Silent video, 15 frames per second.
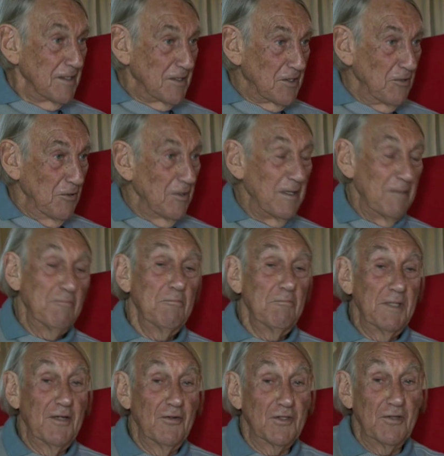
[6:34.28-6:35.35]
to...
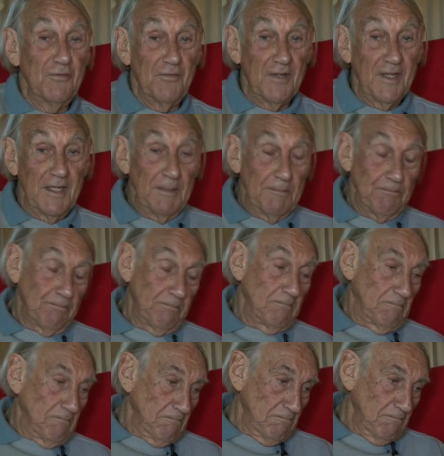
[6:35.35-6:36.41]
Because of the
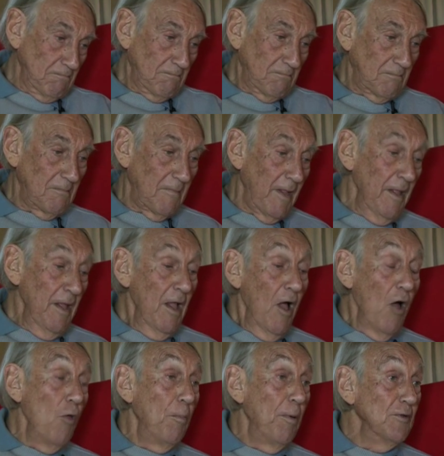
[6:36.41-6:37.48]

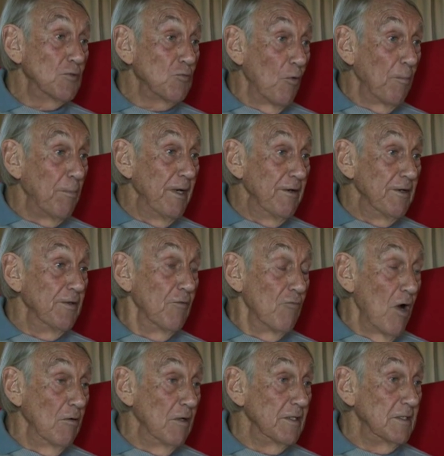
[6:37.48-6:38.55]
whole post-war period and the
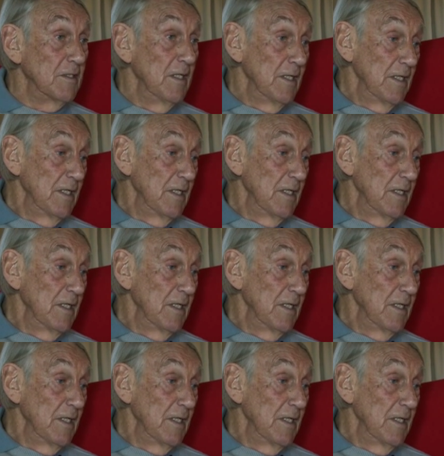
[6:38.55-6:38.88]
role that